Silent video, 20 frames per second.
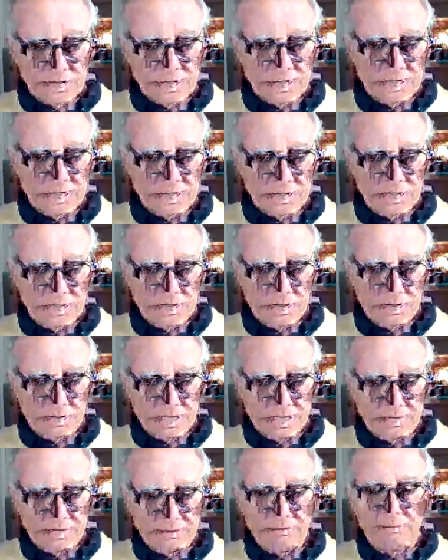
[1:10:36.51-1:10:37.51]
and so it
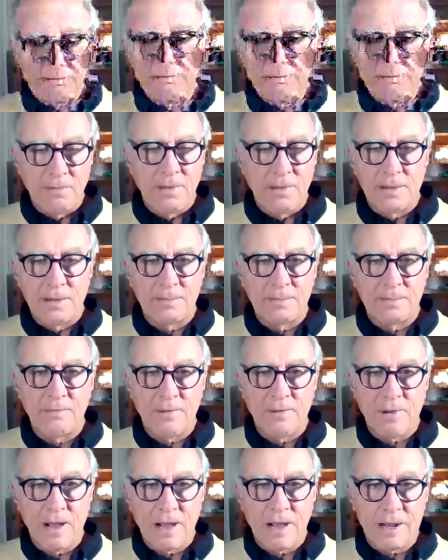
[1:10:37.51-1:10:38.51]
can never
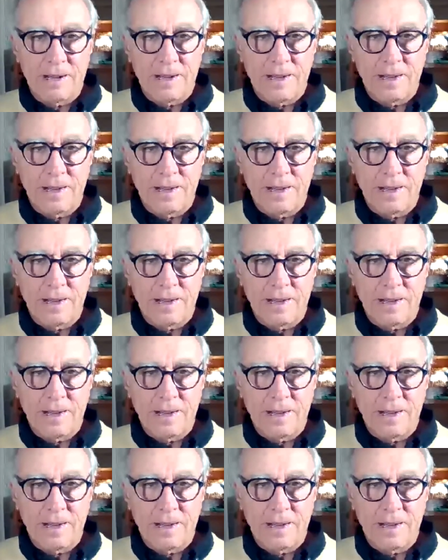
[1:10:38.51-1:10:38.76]
provide